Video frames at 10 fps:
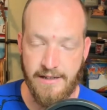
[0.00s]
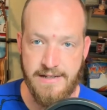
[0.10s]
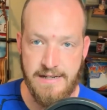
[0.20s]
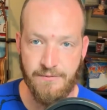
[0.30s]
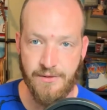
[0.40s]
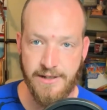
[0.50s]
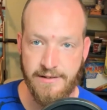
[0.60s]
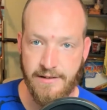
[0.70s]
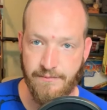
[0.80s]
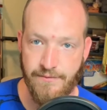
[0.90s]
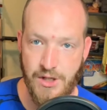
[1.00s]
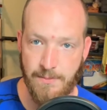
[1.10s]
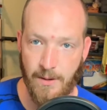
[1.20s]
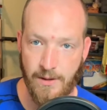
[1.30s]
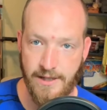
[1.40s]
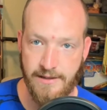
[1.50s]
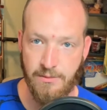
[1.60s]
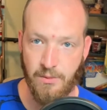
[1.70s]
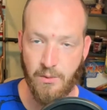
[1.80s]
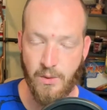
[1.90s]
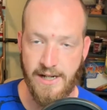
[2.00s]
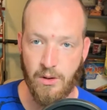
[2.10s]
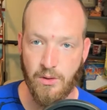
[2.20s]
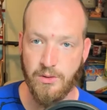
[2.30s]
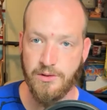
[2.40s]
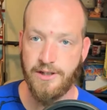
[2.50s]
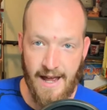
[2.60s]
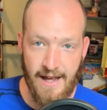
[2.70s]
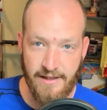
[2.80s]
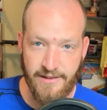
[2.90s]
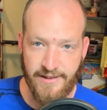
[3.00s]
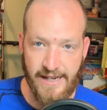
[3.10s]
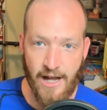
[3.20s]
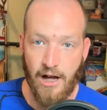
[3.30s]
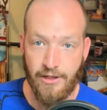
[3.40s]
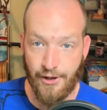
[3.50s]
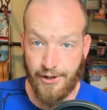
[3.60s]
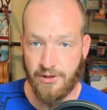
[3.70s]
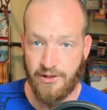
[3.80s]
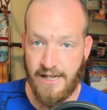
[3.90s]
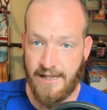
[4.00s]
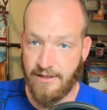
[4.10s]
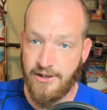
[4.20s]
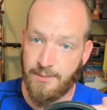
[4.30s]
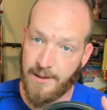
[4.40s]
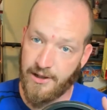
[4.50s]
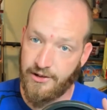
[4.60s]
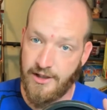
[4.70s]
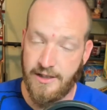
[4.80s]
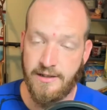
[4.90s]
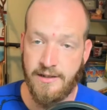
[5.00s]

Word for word: different viewpoint than what we hold as an other. We're saying this person